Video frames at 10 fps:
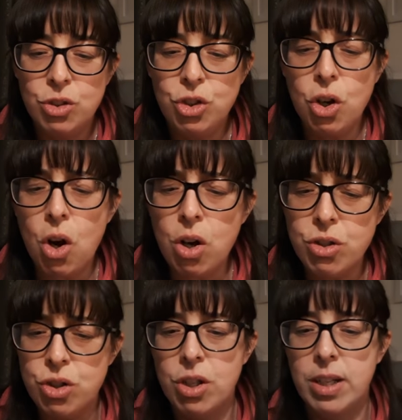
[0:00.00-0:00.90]

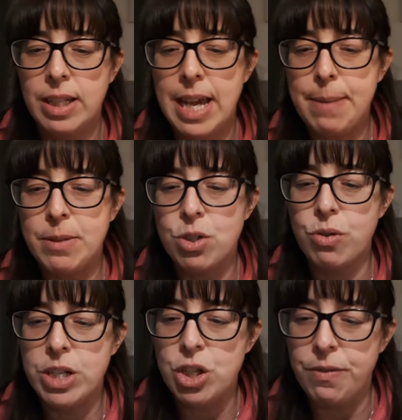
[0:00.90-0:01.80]
George, came the
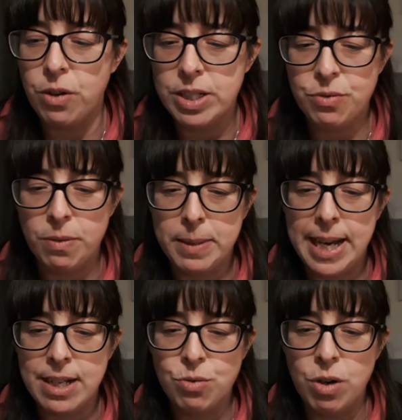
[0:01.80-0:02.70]
screechy voice from the
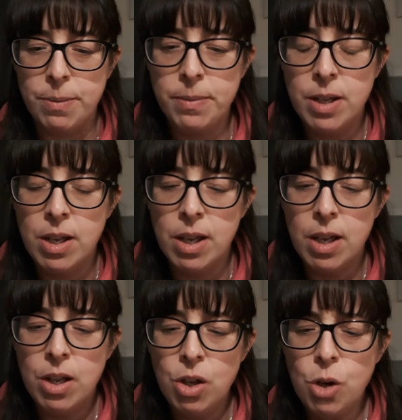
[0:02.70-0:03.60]
next room.
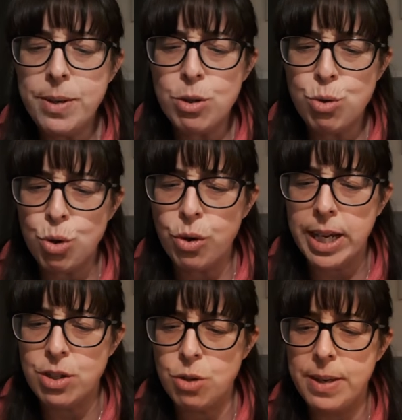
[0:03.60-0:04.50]
Who are you
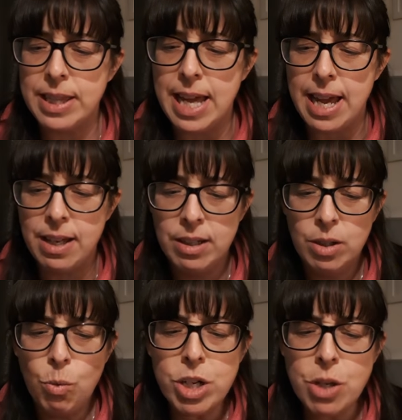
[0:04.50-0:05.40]
talking to in there?
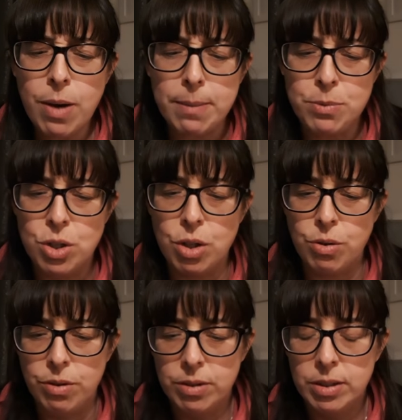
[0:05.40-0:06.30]
What are you up
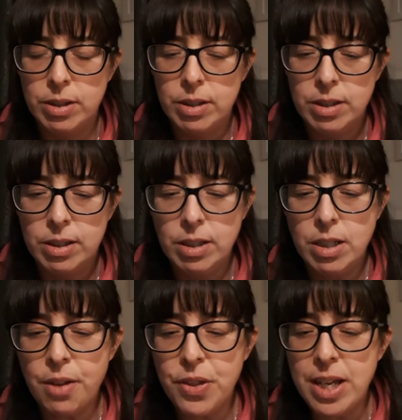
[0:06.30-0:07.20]
to?
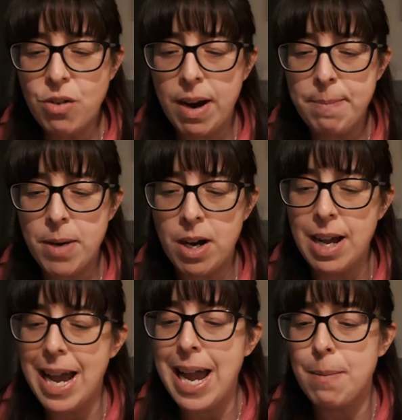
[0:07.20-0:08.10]
Nothing, Grandma.
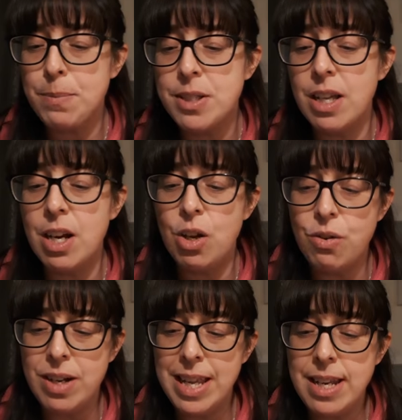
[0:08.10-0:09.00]

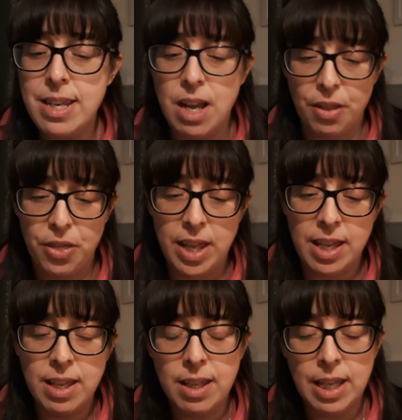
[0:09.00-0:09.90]
Absolutely
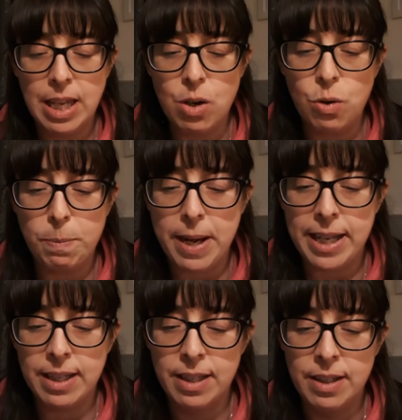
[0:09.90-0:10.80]
nothing, he called
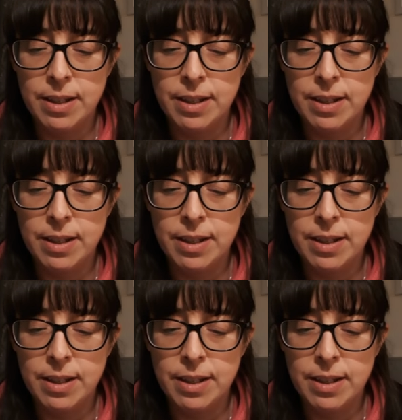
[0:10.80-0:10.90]
back.